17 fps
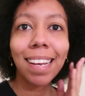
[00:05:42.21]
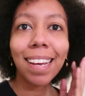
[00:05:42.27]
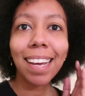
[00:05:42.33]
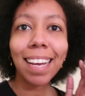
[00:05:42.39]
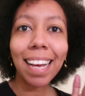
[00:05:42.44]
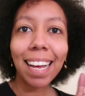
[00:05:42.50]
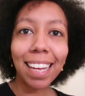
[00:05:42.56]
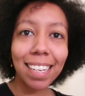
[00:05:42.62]

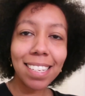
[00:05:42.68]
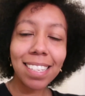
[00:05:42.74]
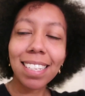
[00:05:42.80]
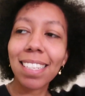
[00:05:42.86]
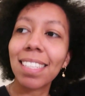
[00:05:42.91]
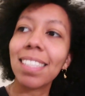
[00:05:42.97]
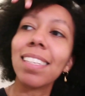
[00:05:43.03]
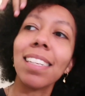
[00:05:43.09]
Hey guys,
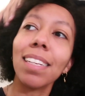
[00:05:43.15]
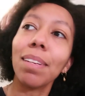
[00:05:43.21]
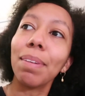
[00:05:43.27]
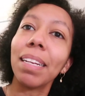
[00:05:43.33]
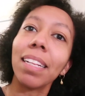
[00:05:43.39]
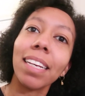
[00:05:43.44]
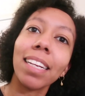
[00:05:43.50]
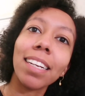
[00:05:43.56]
it's a little
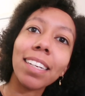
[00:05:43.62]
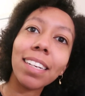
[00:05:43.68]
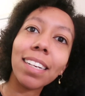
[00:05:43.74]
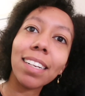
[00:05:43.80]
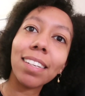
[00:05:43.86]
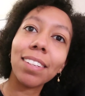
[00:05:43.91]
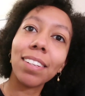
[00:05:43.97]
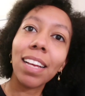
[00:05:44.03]
bit later
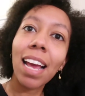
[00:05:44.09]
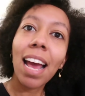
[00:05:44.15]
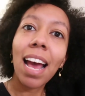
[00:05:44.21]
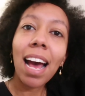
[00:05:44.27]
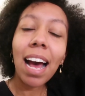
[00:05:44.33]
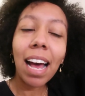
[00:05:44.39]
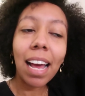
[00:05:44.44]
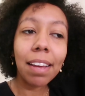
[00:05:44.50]
now.
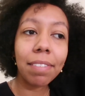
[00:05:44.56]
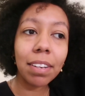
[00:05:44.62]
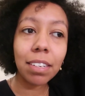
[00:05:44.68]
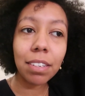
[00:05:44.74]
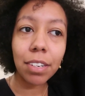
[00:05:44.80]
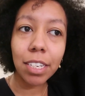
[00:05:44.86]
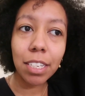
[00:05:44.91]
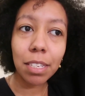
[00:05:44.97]
I
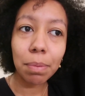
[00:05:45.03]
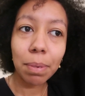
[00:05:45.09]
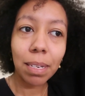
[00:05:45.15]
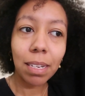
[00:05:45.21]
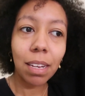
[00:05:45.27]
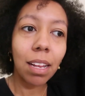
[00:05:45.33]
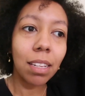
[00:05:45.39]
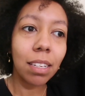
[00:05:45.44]
found a
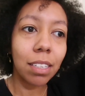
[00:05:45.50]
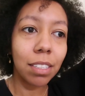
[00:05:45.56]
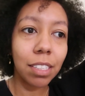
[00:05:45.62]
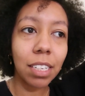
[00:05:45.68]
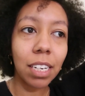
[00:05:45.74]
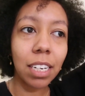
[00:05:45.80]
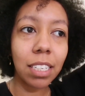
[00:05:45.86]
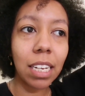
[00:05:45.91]
recipe on the
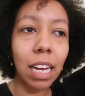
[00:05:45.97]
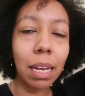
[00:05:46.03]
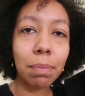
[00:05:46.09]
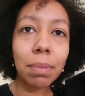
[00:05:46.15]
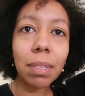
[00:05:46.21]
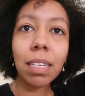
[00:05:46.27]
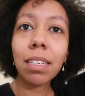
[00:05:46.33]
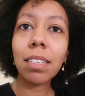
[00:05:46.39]
New York
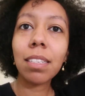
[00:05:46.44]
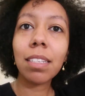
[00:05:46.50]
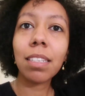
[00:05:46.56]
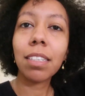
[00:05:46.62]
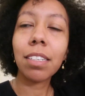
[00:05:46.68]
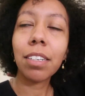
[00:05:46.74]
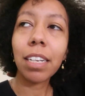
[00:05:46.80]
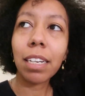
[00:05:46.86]
Times
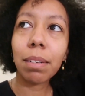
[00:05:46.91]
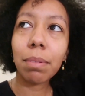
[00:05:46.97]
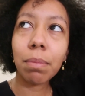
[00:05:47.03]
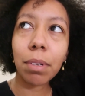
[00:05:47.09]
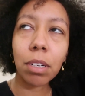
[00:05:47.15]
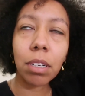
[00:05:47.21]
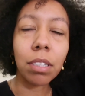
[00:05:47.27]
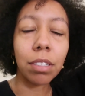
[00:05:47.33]

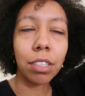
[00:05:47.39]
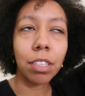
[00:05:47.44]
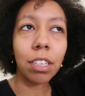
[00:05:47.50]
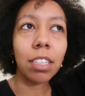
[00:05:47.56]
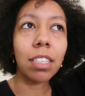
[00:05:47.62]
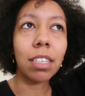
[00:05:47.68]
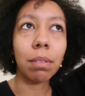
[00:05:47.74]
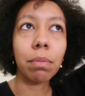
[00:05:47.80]
Instagram, or New
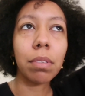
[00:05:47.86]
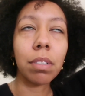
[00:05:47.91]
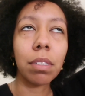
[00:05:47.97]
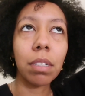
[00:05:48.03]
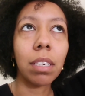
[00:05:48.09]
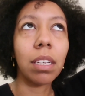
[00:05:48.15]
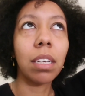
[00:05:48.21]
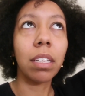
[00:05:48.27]
York Times
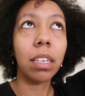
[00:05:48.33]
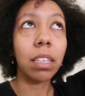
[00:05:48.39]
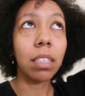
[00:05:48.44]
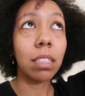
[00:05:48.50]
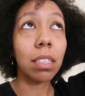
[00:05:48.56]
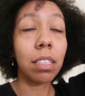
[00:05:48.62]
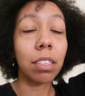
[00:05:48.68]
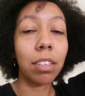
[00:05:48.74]
cooking
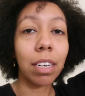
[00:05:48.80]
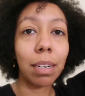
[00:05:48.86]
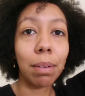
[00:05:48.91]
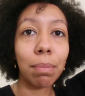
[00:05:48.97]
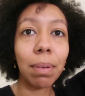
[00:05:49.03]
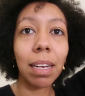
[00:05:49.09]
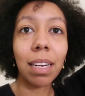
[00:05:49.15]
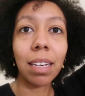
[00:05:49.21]

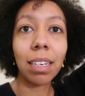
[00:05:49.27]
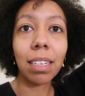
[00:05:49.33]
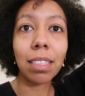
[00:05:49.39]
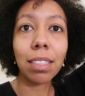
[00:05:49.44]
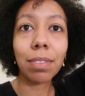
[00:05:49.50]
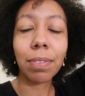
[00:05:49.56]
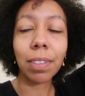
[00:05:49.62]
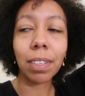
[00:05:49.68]
Instagram, and
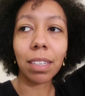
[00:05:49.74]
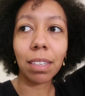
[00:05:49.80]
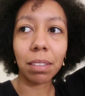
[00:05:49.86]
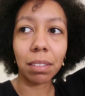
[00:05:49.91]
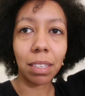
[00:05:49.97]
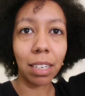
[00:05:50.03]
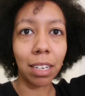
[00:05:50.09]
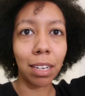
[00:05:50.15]
it's
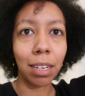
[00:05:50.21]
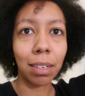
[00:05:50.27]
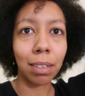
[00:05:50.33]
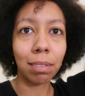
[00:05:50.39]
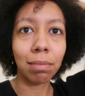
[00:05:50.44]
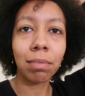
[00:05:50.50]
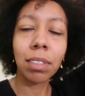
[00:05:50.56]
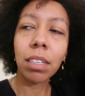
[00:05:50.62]
for like
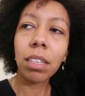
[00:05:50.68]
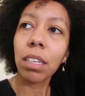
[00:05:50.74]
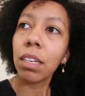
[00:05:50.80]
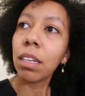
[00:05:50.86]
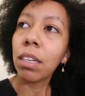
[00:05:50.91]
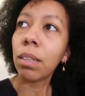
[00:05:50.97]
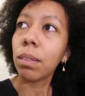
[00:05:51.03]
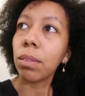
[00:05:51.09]
a
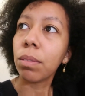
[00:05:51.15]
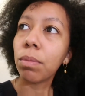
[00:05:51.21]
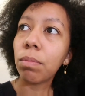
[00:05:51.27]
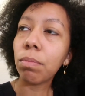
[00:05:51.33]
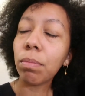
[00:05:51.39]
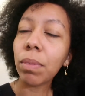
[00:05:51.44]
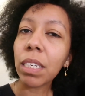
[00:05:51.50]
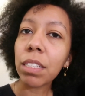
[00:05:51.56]

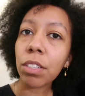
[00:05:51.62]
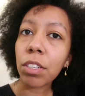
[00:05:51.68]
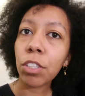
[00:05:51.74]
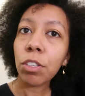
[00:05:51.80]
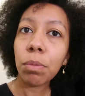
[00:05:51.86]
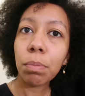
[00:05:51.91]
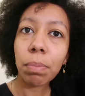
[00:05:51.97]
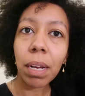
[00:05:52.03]

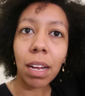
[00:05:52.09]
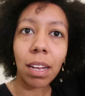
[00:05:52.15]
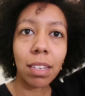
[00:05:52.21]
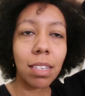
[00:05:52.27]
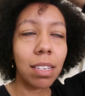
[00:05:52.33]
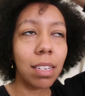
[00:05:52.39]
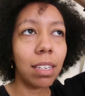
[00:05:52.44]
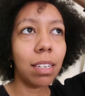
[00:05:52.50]
miso
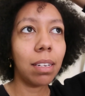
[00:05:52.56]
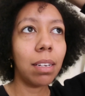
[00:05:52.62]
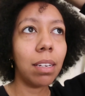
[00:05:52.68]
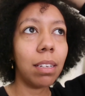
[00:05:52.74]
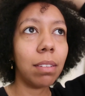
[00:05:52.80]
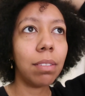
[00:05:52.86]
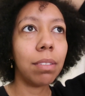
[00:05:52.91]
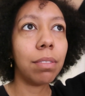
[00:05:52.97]

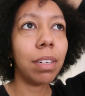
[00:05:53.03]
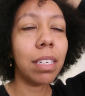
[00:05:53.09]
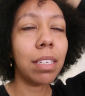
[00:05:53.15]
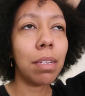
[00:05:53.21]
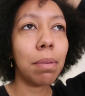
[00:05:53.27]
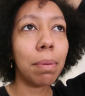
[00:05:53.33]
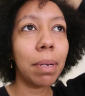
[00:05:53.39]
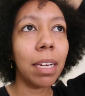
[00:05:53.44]
pasta
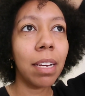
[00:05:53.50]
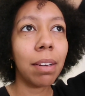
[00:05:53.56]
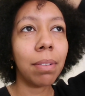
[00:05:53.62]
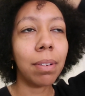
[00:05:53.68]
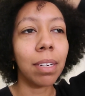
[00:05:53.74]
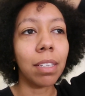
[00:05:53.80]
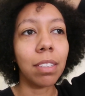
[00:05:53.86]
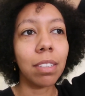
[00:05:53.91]

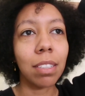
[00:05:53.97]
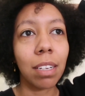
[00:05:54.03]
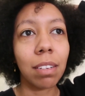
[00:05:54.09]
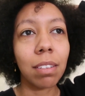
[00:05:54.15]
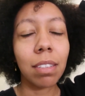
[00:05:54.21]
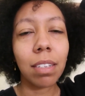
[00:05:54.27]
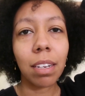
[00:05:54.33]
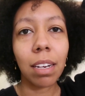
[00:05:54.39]
recipe, which
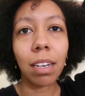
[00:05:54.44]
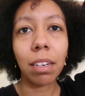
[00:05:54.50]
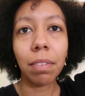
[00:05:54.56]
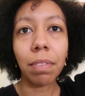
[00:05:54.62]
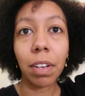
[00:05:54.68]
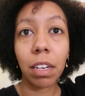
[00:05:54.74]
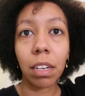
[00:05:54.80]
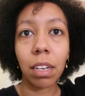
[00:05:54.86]
sounds kind of